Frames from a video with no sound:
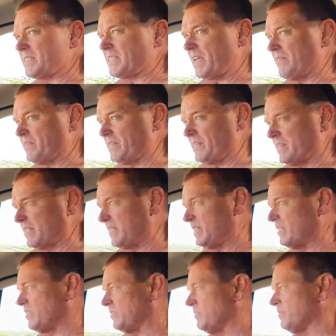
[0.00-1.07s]
70
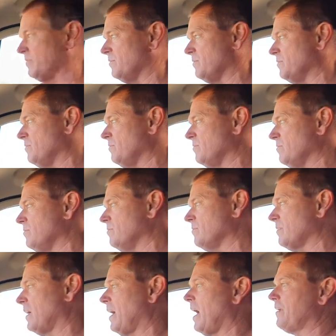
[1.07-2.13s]

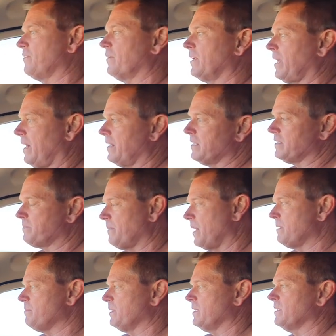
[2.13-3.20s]
to 100 k's
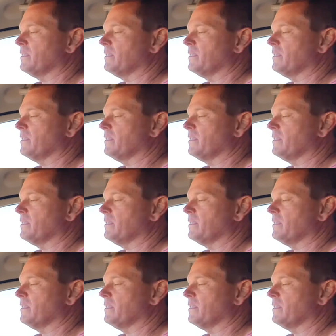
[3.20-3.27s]
maybe,